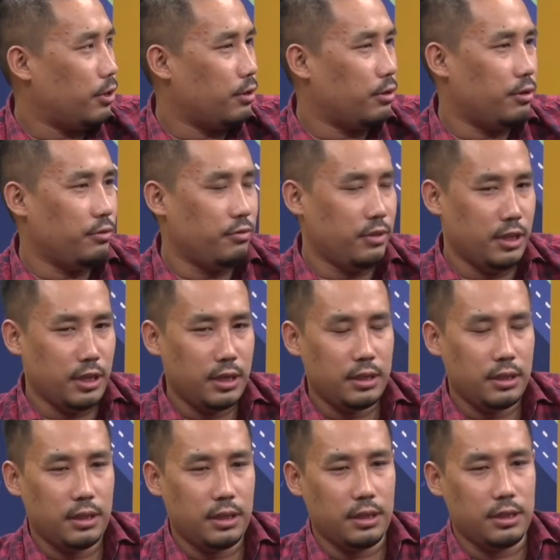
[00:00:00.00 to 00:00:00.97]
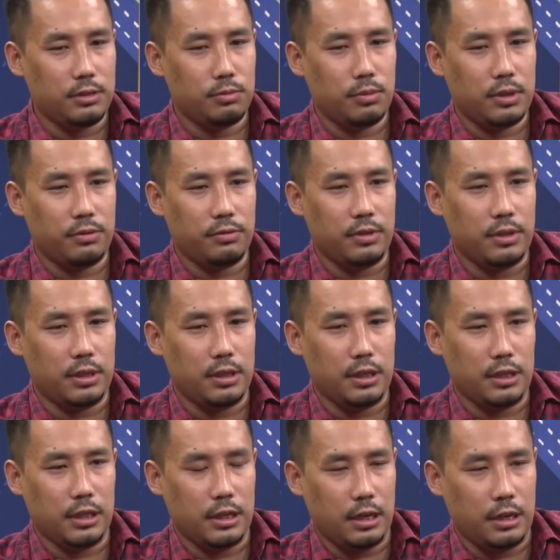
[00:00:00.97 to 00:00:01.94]
or evening. That is one of the
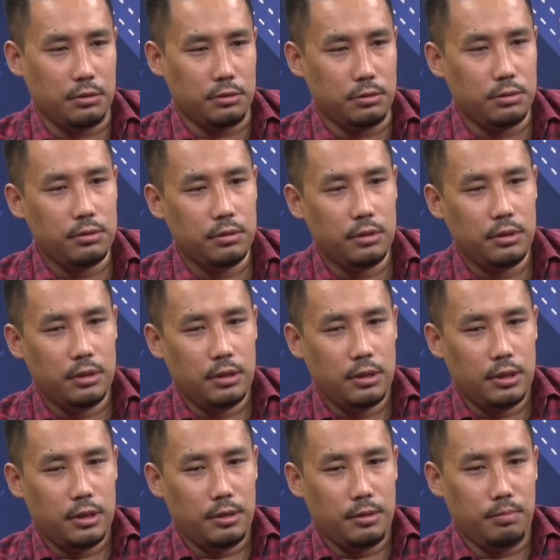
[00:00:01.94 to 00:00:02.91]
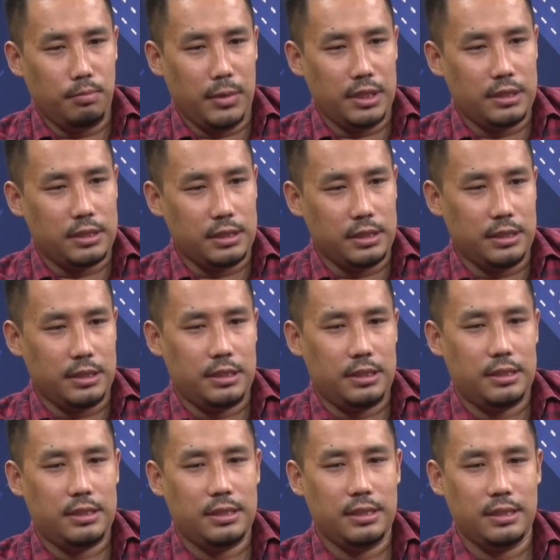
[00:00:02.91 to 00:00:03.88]
things that I do. Mental
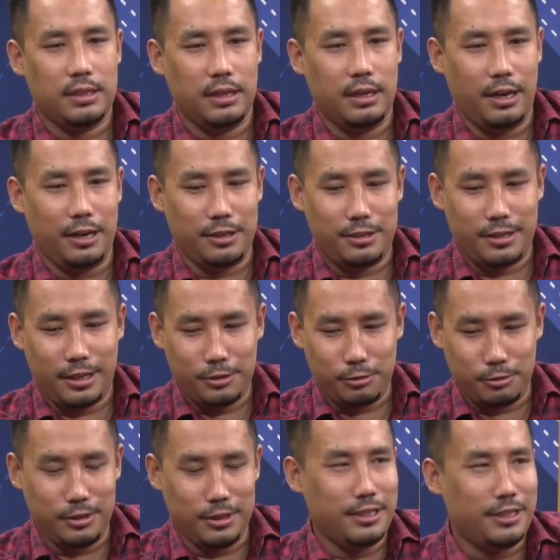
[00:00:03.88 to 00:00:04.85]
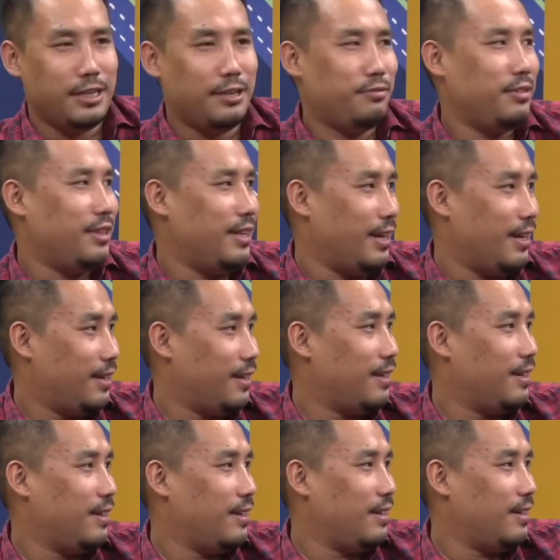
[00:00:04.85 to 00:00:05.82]
is I try to learn every day.
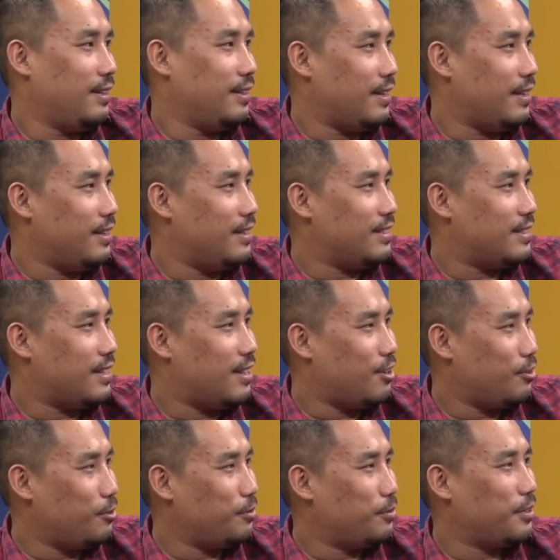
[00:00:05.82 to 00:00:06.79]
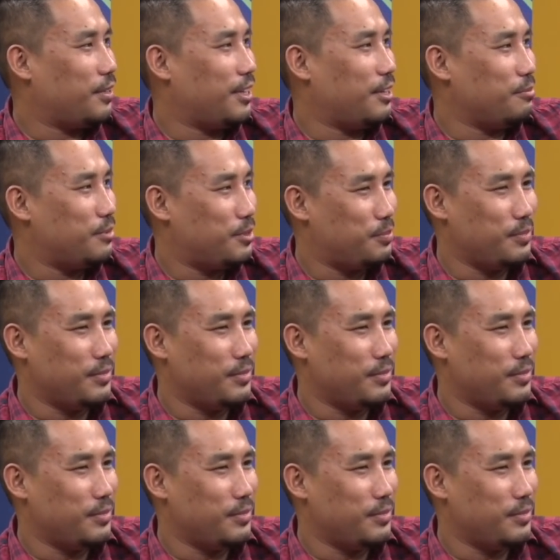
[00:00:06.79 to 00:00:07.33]
That is how keeps